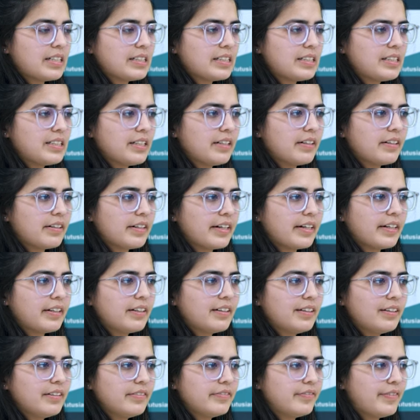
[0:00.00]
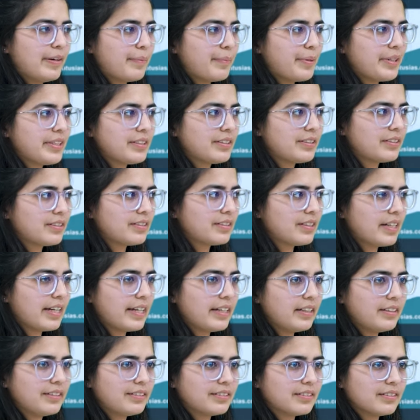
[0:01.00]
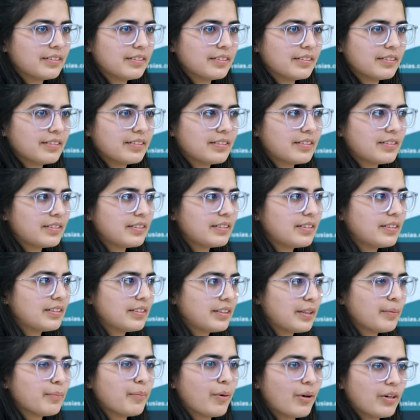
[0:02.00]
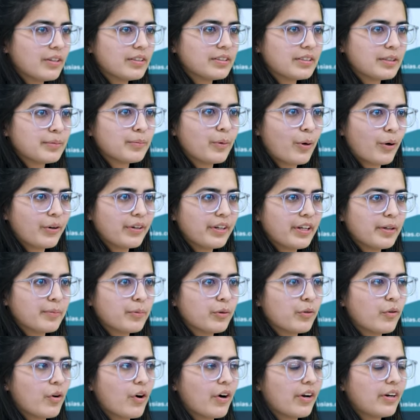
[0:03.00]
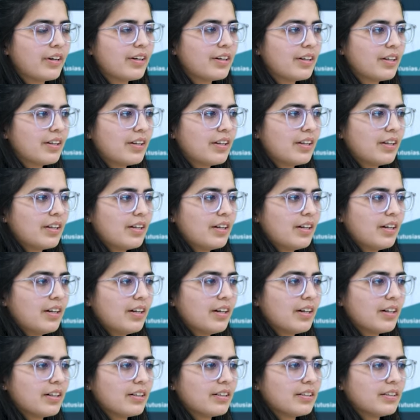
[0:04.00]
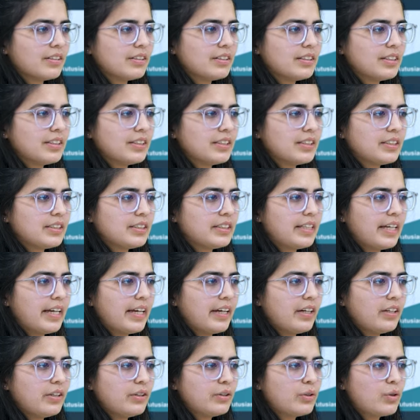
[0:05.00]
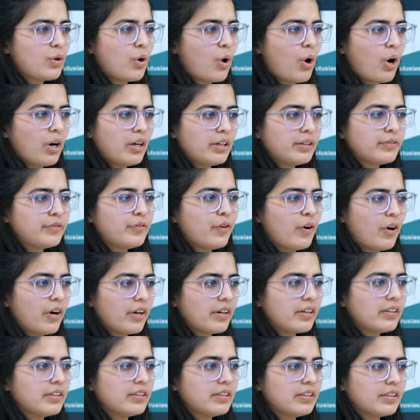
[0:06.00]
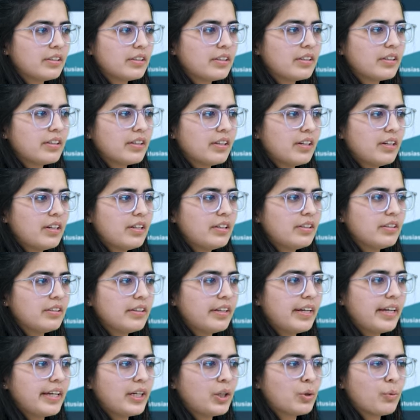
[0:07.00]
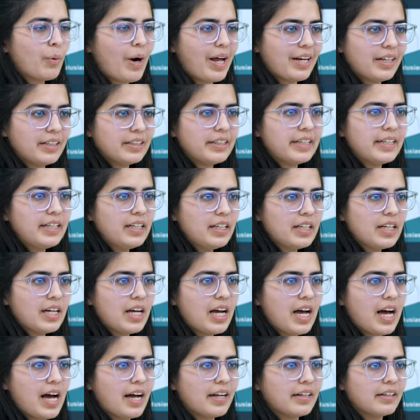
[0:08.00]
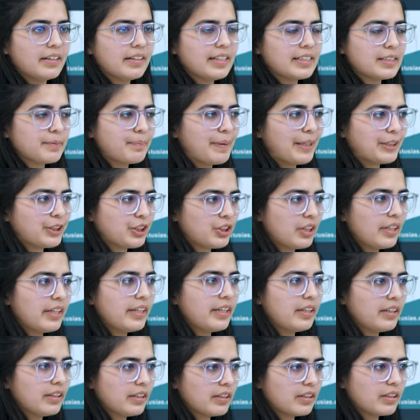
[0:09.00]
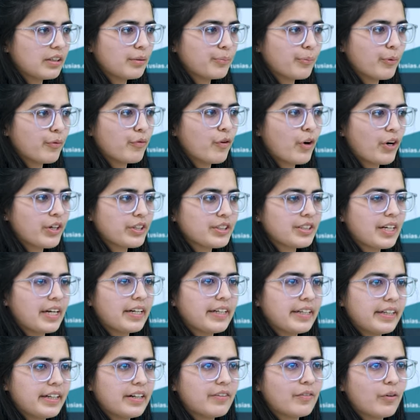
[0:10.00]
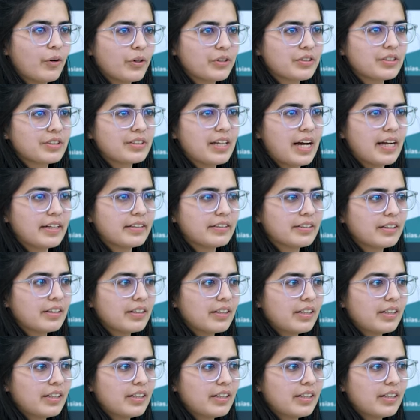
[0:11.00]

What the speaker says: Sir, radical feminists like Simone de Beauvoir, they called for equality, and especially Beauvoir's idea was that